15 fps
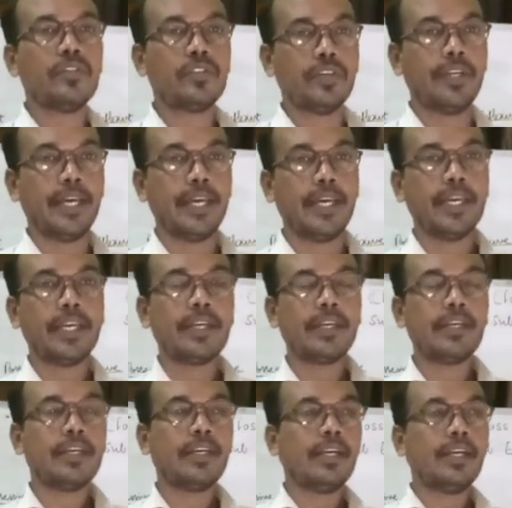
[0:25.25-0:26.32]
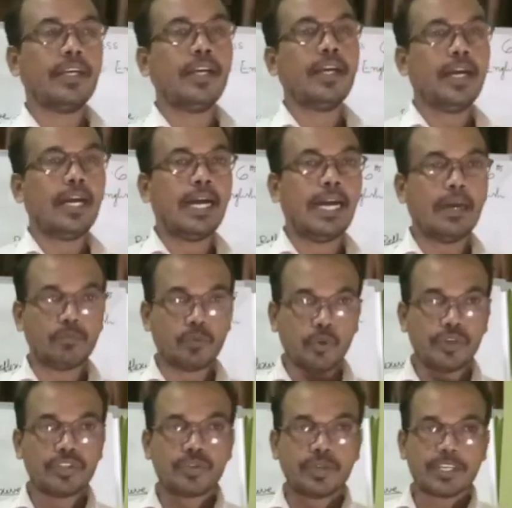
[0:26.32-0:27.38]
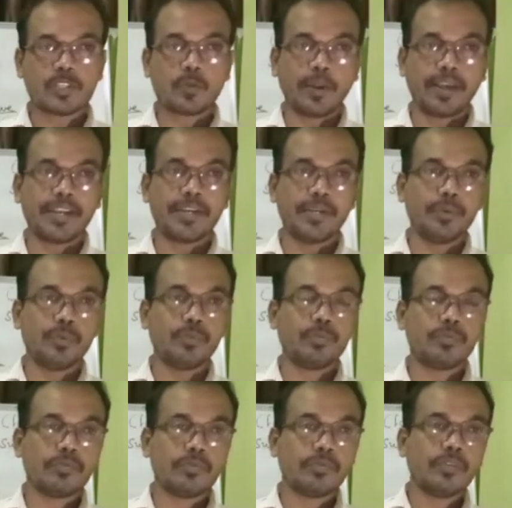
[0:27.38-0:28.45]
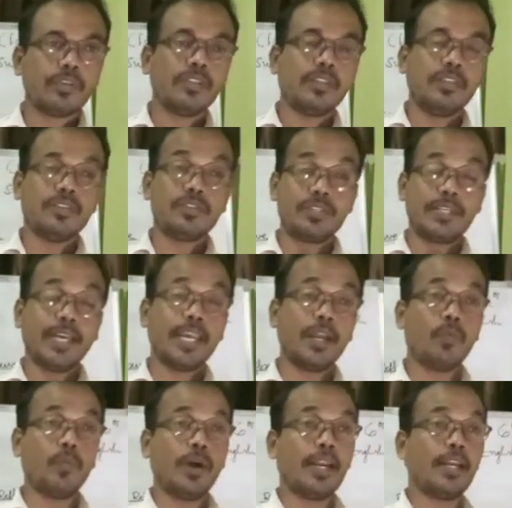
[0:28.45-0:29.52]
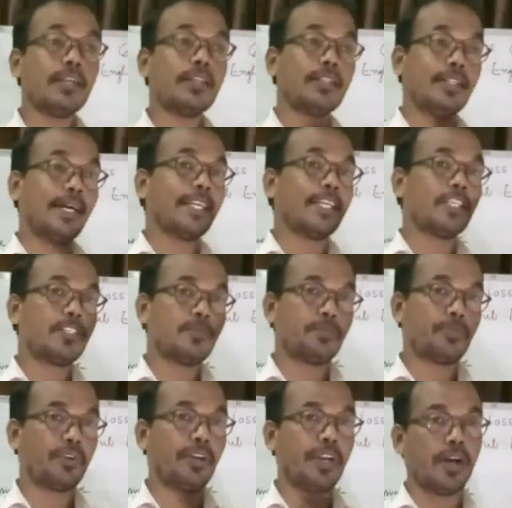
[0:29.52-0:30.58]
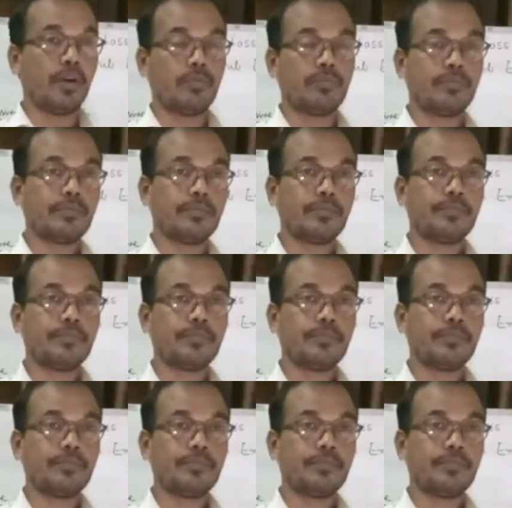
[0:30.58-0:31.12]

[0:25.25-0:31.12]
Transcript: Today, I am going to explain you the second one, that is pronoun.